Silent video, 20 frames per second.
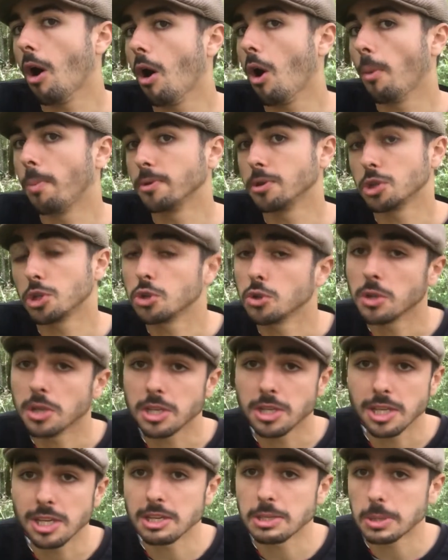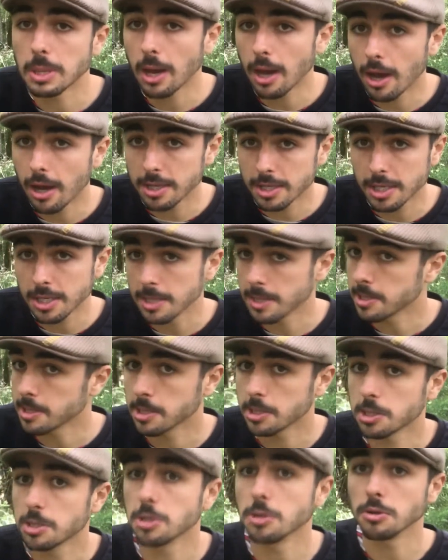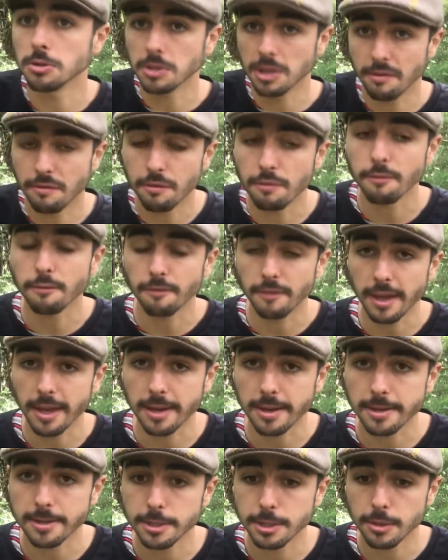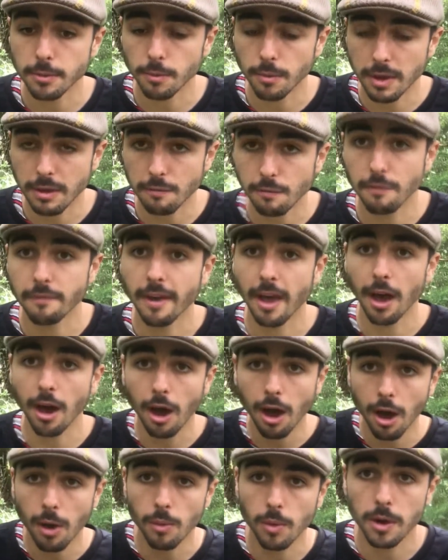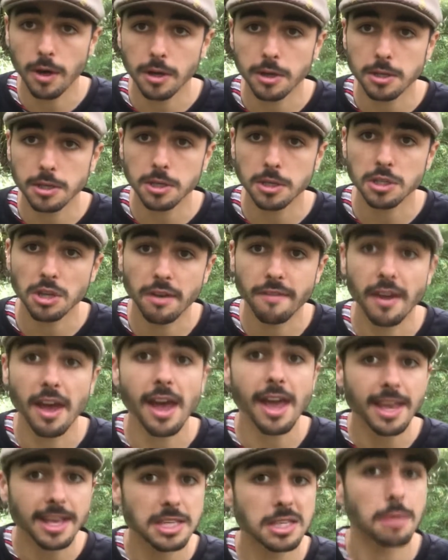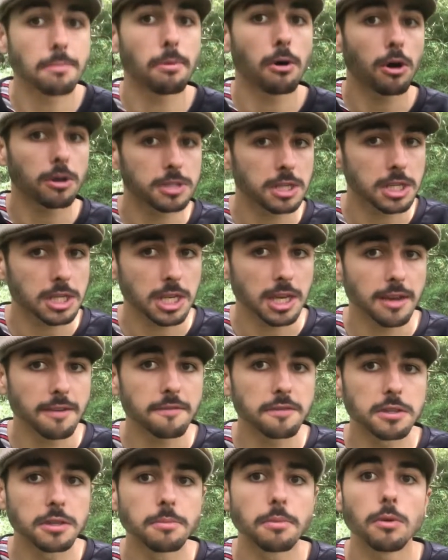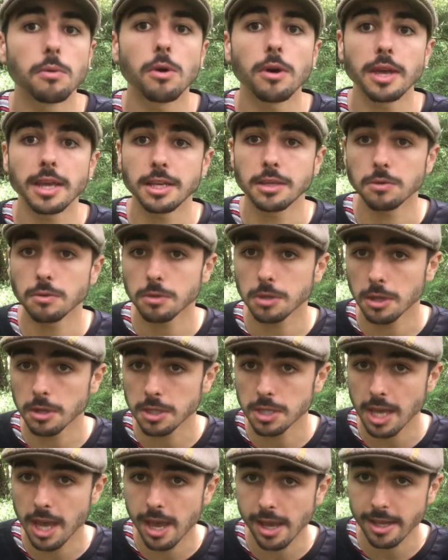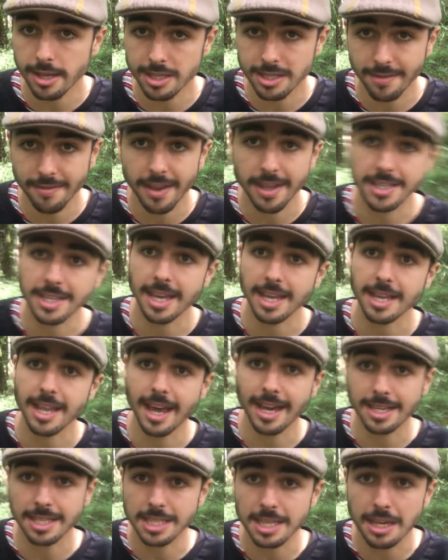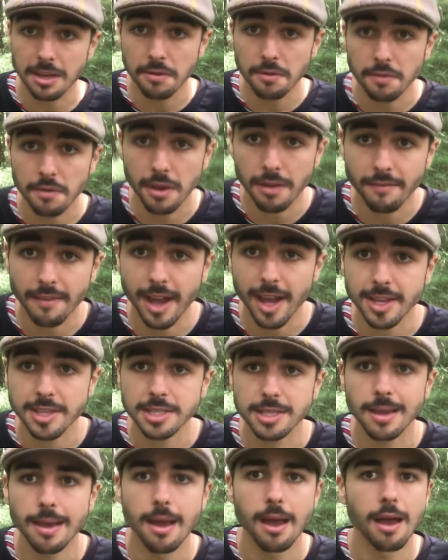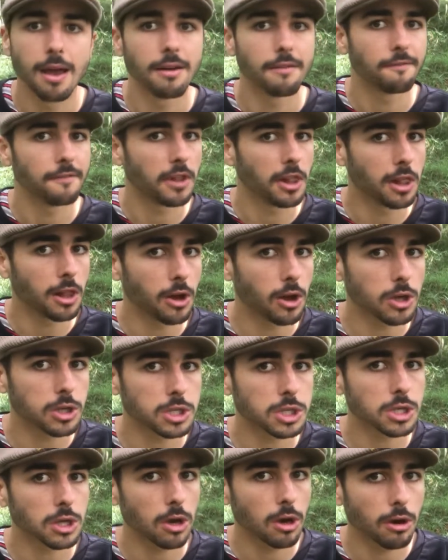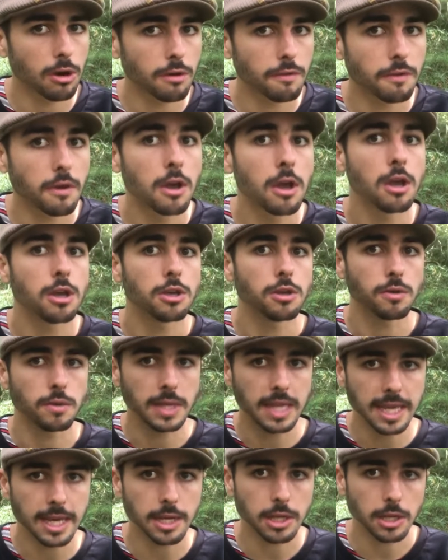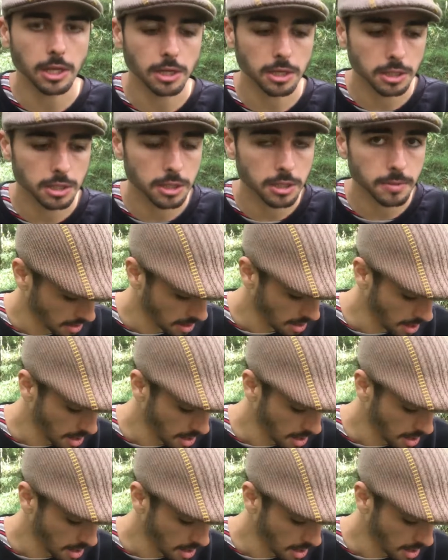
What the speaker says: opportunities for artists to do different things with their artworks. So there is positives, but what he's also saying is that there's a negative, and that's the loss of uniqueness.